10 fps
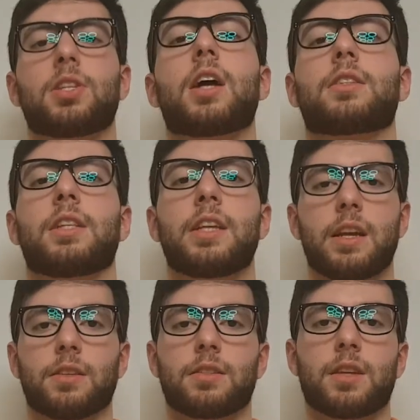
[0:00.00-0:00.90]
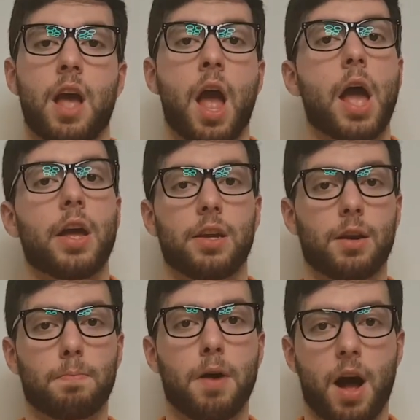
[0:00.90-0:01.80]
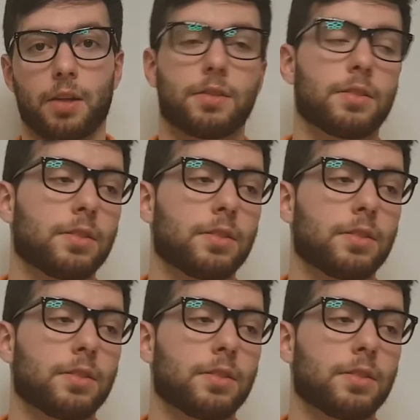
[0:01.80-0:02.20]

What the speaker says: not least, your butt.